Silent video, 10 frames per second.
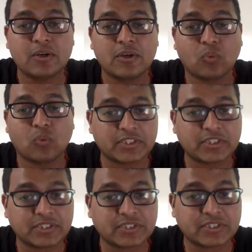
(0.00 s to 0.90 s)
What is
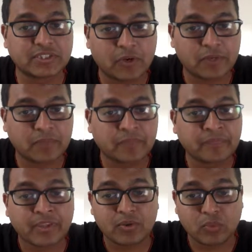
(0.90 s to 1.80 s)
this Sango coin?
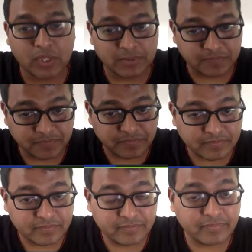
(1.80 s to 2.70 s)
Well,
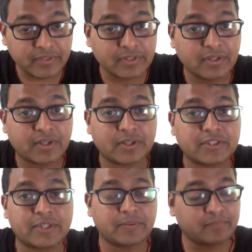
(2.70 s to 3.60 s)
uh,
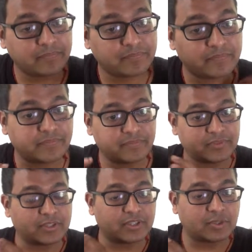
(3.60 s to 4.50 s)
the
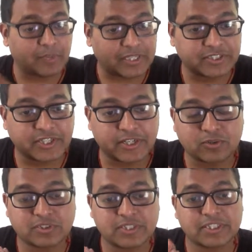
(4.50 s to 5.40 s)
uh, the president
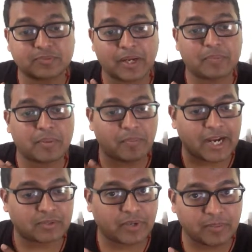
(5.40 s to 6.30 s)
announced that this might be
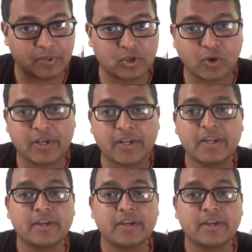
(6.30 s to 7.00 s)
backed by Bitcoin.